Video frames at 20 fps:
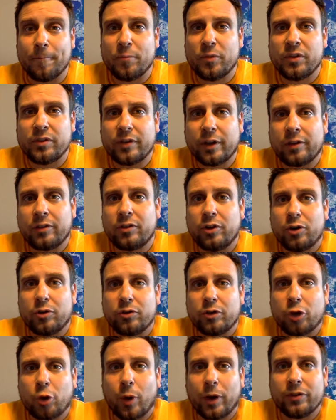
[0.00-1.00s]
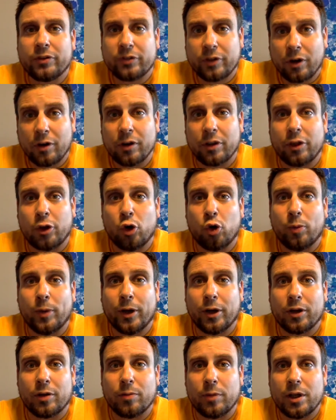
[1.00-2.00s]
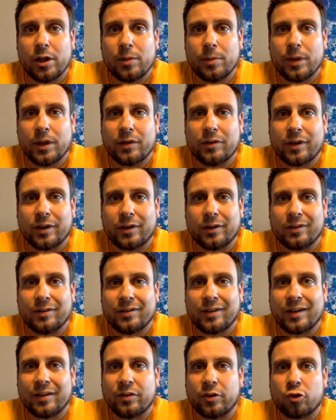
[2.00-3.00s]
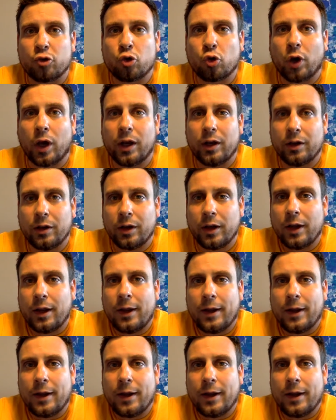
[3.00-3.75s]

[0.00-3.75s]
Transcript: 6 years ago, I started The New American Media because I could sense a trend